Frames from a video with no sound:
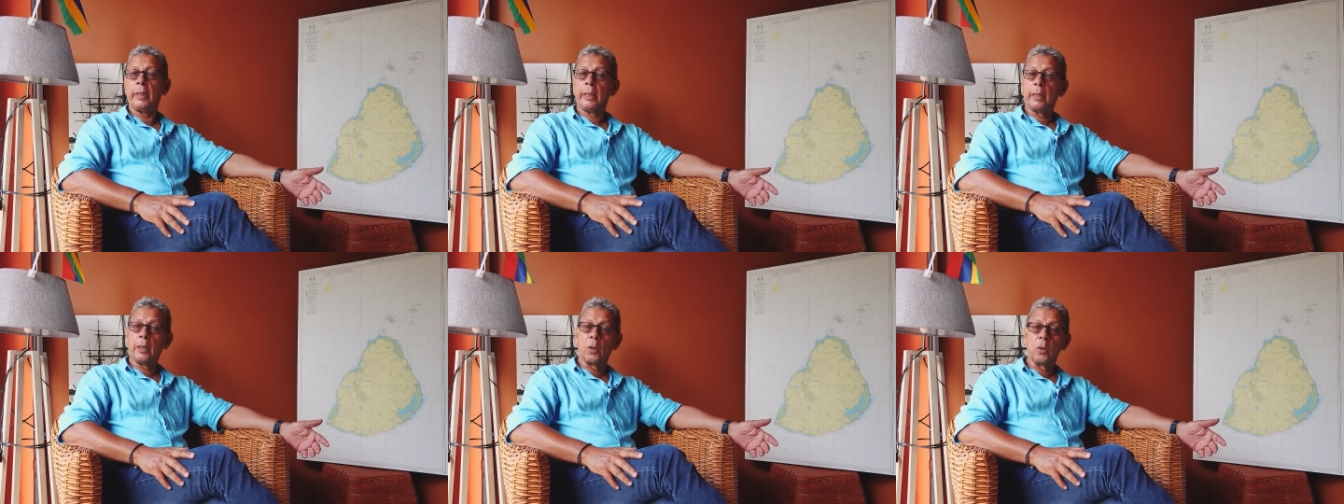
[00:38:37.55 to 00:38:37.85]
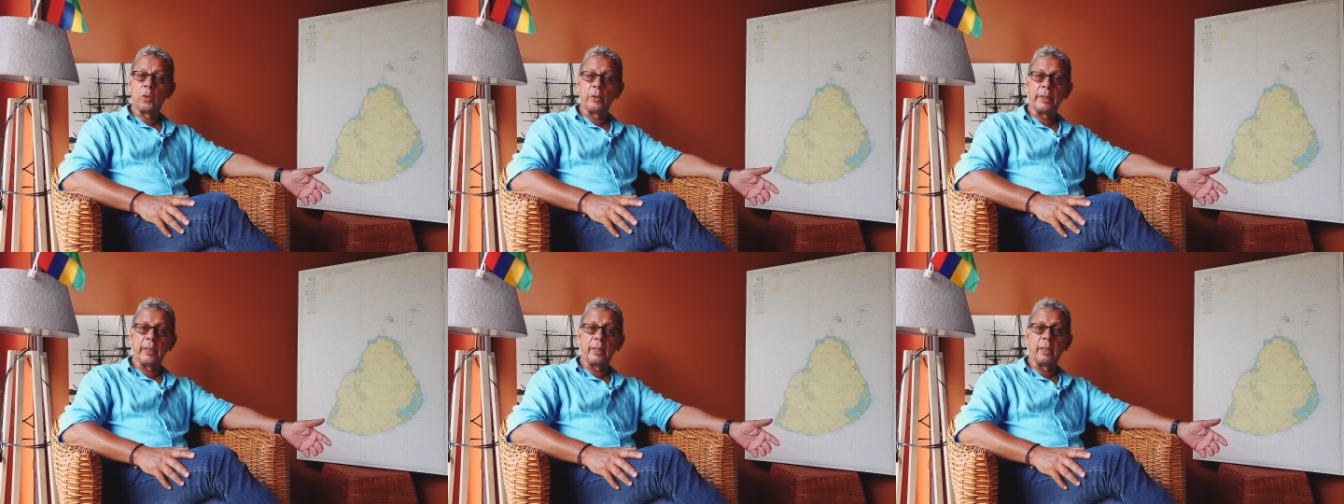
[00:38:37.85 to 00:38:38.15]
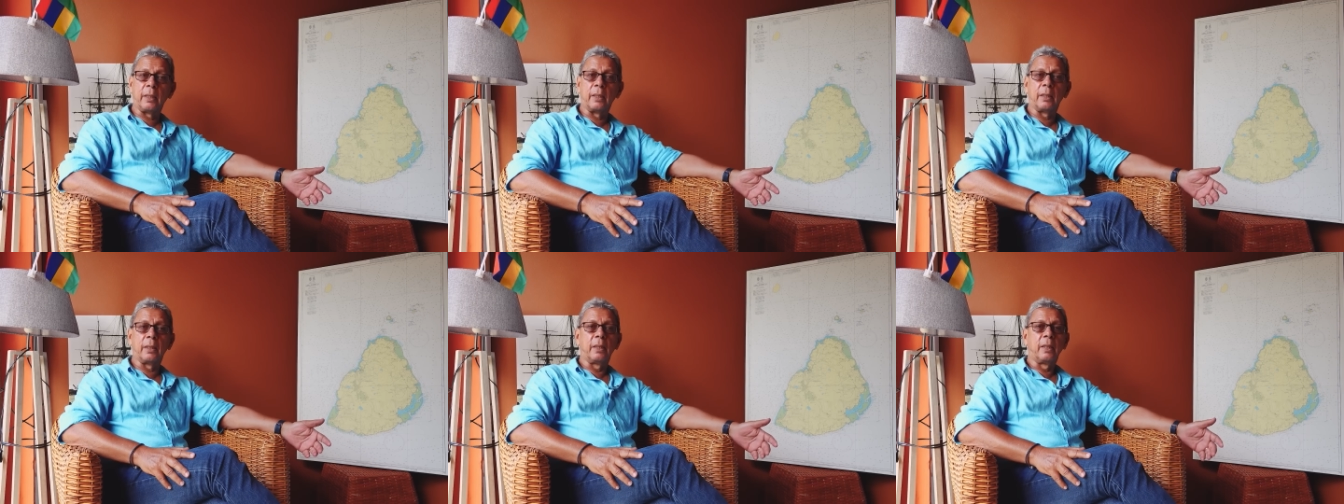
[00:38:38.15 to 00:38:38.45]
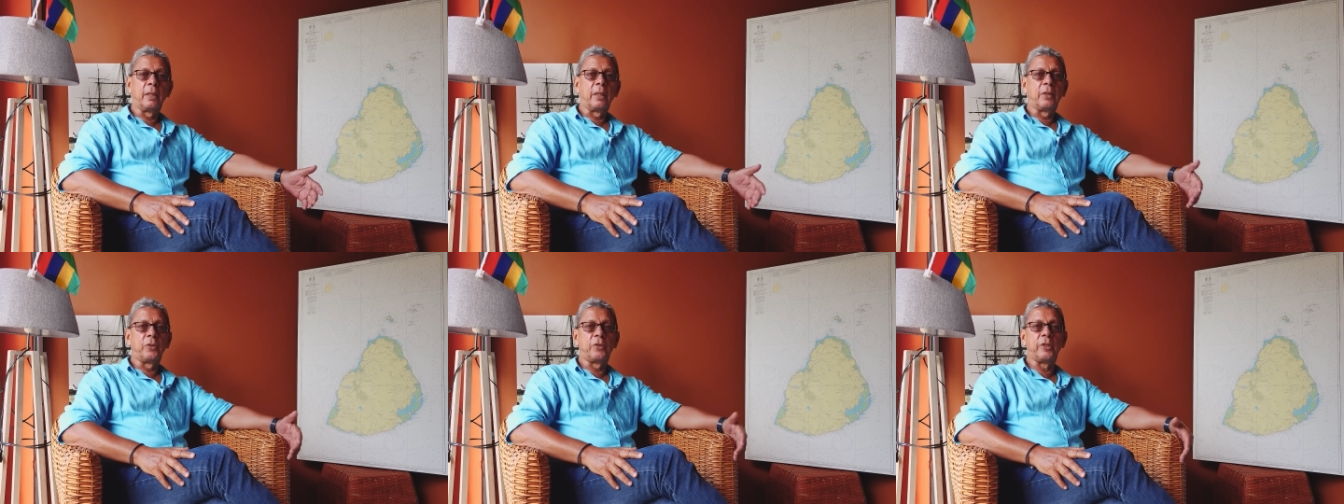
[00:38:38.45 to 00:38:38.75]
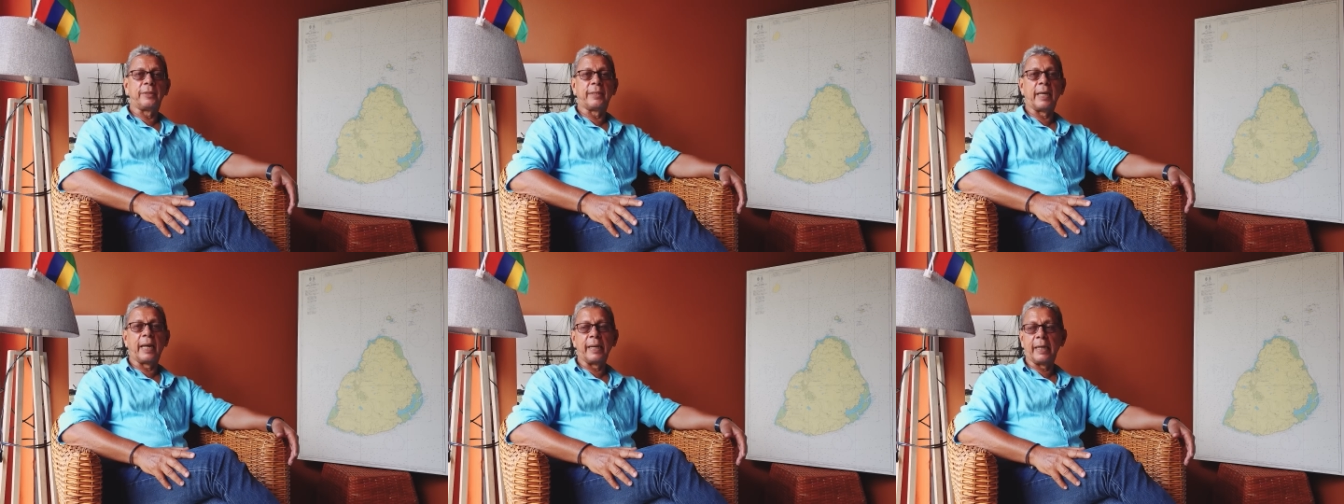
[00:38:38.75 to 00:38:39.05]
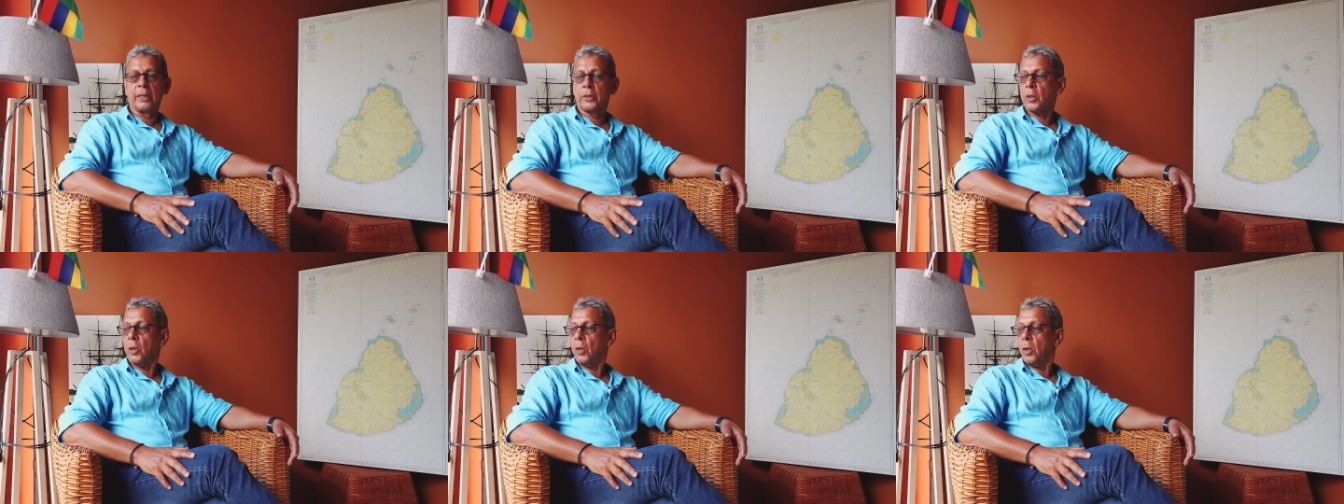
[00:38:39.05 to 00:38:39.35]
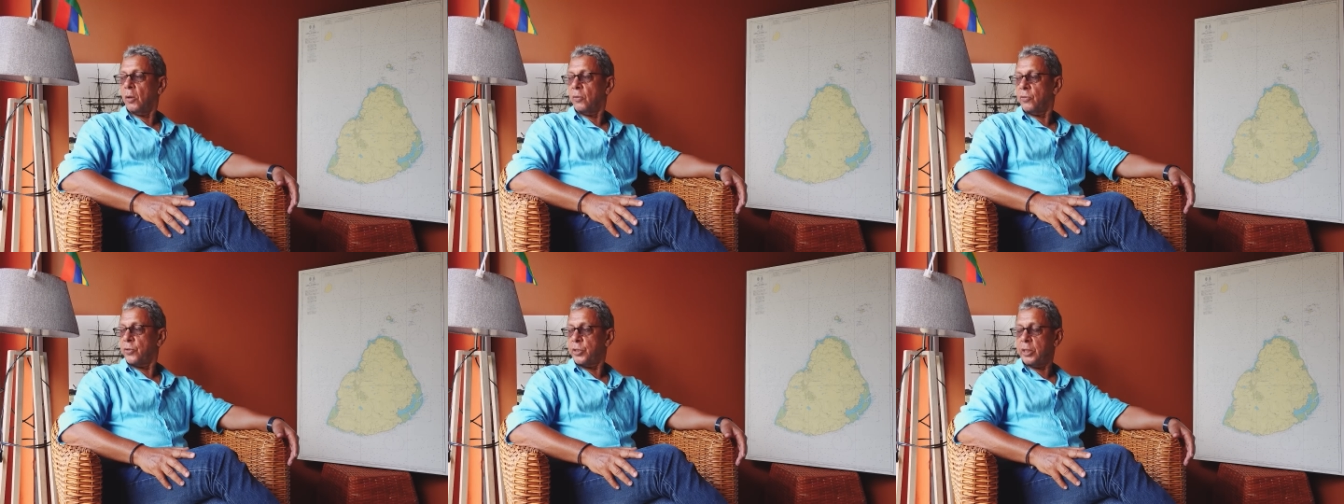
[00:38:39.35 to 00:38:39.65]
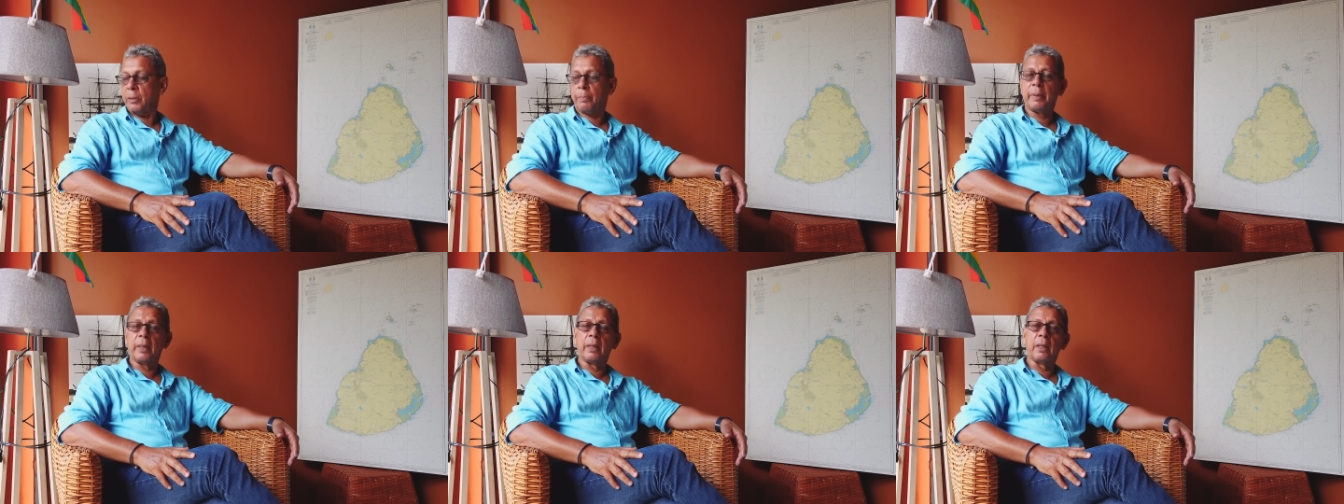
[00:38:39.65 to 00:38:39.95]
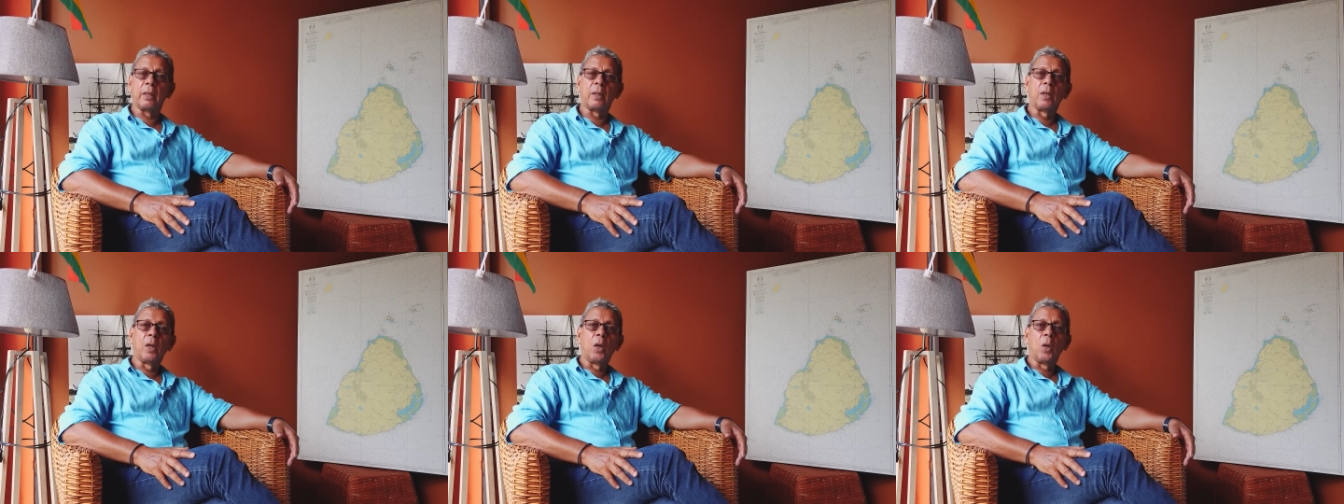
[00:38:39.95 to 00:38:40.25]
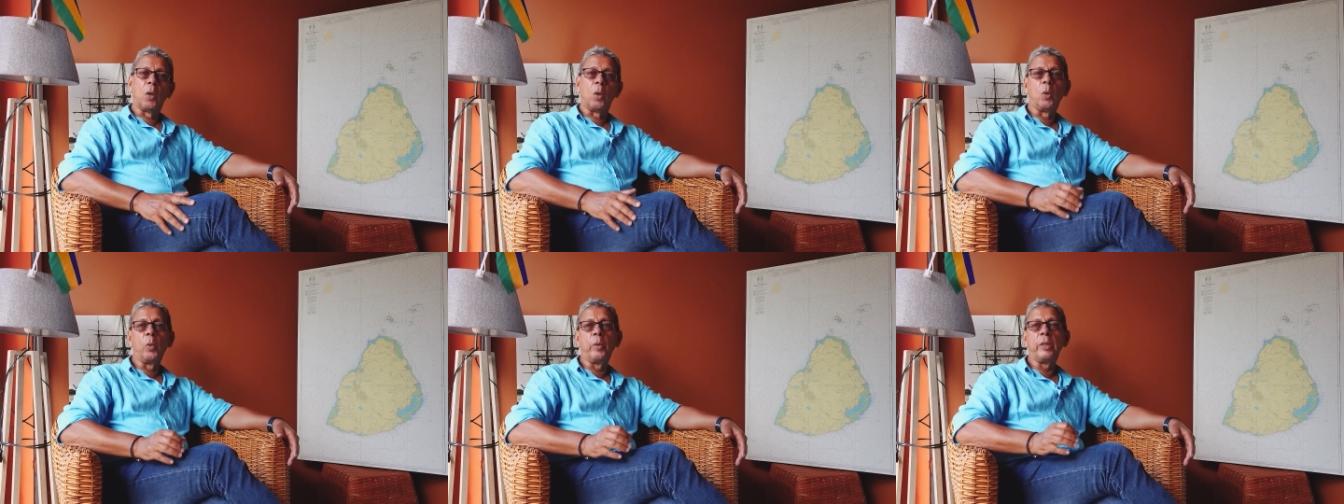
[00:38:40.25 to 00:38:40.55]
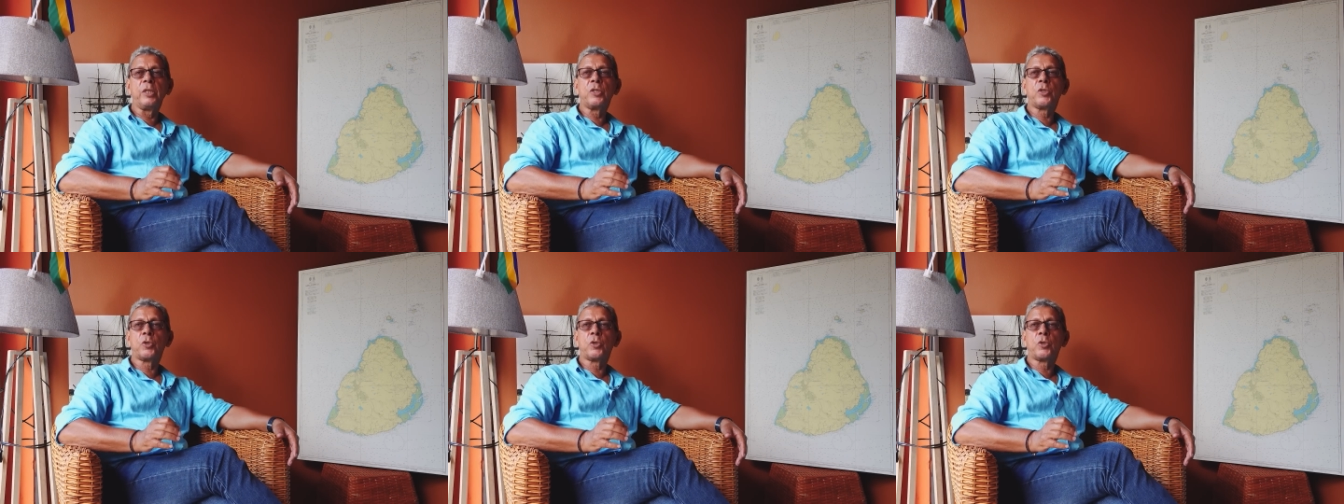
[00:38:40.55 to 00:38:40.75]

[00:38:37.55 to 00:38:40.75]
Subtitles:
including the director of shipping, who